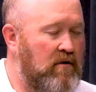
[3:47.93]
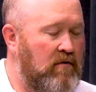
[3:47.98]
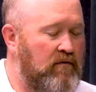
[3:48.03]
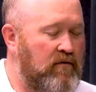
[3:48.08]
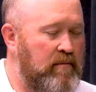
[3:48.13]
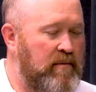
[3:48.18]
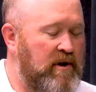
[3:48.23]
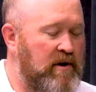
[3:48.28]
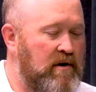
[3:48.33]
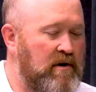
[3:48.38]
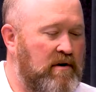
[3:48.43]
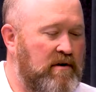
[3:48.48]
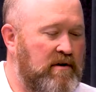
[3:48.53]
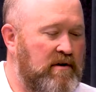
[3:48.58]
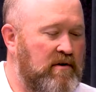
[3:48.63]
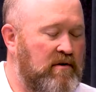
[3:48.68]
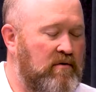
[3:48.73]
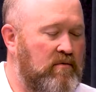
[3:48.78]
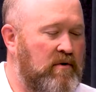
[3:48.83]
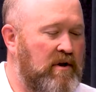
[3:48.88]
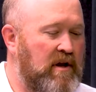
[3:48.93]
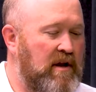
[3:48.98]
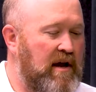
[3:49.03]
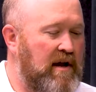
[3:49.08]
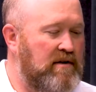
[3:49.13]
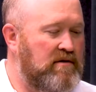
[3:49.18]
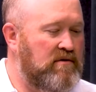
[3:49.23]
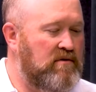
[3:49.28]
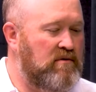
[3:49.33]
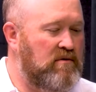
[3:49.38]
from here until we get
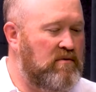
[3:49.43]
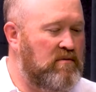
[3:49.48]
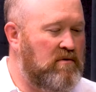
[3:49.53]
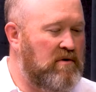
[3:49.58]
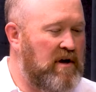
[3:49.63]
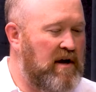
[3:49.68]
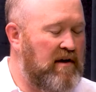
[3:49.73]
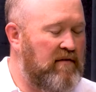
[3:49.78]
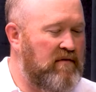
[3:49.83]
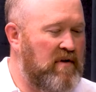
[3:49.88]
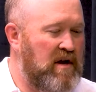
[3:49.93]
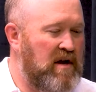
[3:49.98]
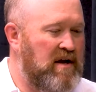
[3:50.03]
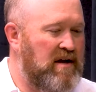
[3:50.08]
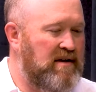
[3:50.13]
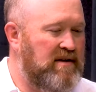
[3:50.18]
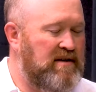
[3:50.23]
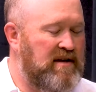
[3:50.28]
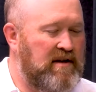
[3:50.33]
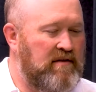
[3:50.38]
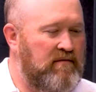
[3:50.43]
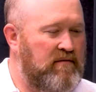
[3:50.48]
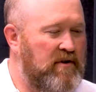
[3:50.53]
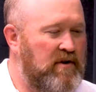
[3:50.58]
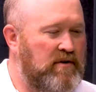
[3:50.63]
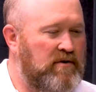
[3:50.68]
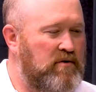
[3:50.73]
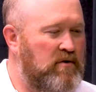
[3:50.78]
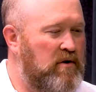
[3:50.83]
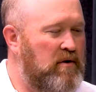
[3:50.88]
out of school, we'll have 10
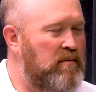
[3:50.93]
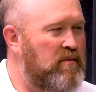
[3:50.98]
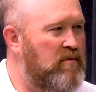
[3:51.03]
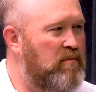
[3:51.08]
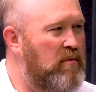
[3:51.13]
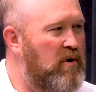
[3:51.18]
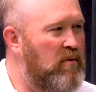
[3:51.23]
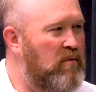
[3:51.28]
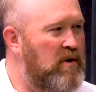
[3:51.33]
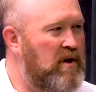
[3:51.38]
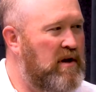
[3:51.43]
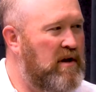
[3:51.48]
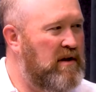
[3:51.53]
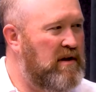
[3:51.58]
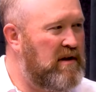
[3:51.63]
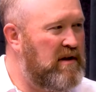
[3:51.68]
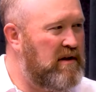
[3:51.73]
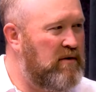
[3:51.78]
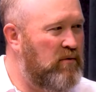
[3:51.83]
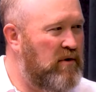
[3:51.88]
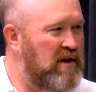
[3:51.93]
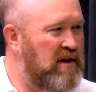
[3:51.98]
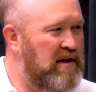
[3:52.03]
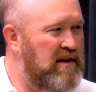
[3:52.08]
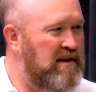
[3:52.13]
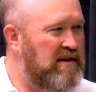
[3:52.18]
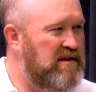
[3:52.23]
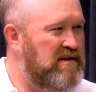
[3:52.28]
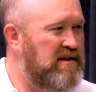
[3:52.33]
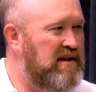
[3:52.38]
field trips, but we can
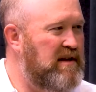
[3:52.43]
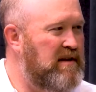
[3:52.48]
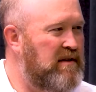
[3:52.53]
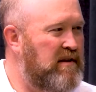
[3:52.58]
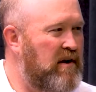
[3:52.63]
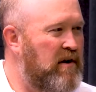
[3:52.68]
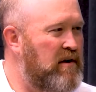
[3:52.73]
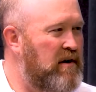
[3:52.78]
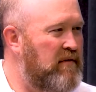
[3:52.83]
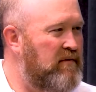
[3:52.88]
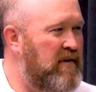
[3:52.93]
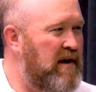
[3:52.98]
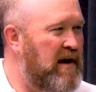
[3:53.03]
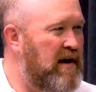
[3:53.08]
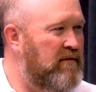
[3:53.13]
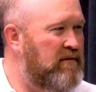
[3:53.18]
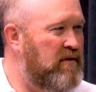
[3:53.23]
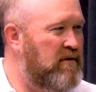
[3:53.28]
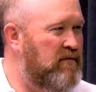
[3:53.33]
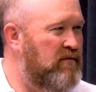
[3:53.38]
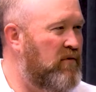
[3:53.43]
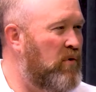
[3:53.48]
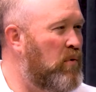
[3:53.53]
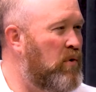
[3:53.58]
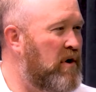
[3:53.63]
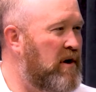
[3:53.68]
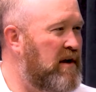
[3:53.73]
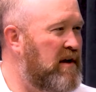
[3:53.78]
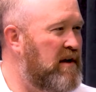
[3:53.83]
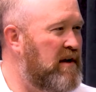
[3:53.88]
exceed 35 to
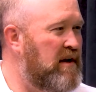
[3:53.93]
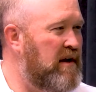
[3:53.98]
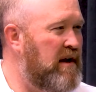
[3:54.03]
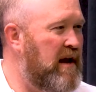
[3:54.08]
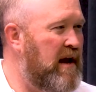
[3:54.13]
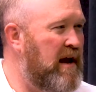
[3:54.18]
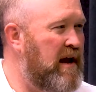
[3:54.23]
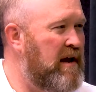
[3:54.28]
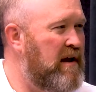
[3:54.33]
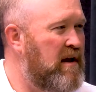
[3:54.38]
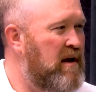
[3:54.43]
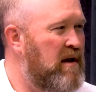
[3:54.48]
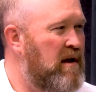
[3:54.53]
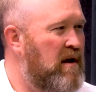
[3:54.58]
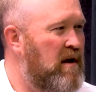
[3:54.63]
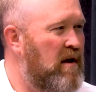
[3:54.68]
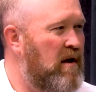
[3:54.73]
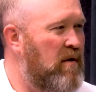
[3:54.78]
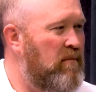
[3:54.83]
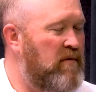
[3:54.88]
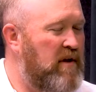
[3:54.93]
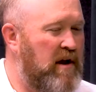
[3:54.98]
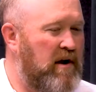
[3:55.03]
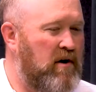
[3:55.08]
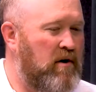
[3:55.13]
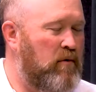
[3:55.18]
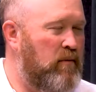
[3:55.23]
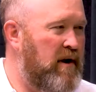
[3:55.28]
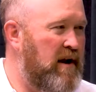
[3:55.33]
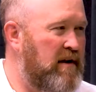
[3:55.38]
40 in a day that
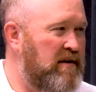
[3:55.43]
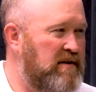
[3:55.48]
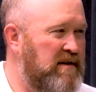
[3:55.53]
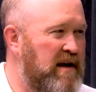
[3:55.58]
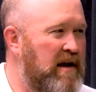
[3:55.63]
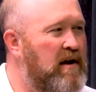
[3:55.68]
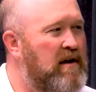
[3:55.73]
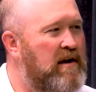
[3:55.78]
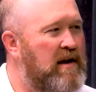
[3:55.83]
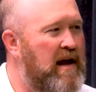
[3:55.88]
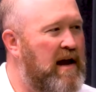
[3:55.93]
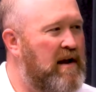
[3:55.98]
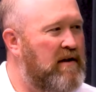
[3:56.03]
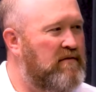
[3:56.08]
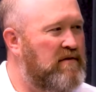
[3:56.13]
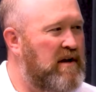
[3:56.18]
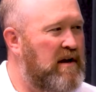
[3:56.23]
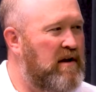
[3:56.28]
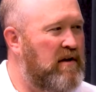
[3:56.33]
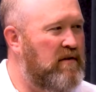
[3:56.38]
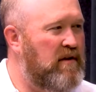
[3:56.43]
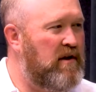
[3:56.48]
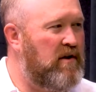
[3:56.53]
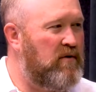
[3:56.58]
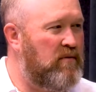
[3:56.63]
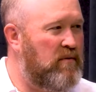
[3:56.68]
are around town and out of town that are